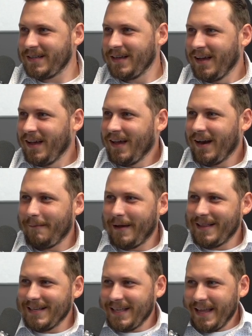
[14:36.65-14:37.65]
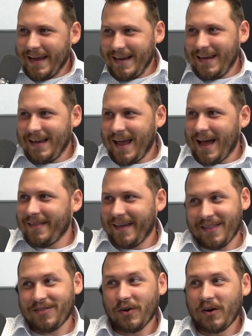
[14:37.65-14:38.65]
And I'm like, this lady had
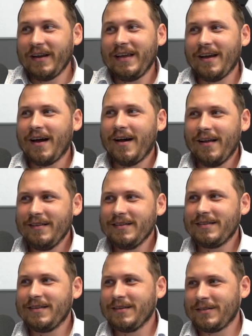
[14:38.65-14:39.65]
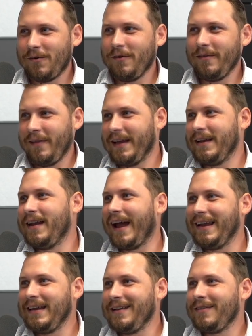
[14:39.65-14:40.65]
like 30 guns. This like
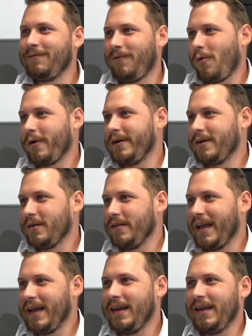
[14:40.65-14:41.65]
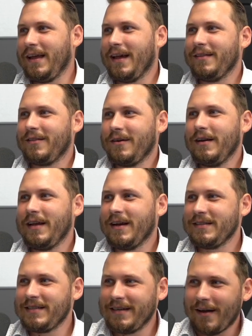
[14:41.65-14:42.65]
94-year-old lady had 30
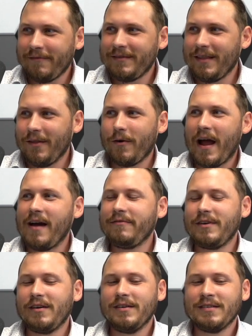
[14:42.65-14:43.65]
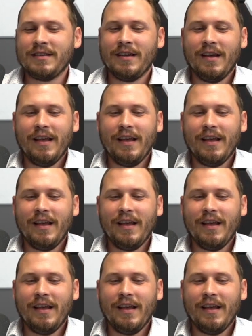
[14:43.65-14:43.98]
guns stuffed in the rafters.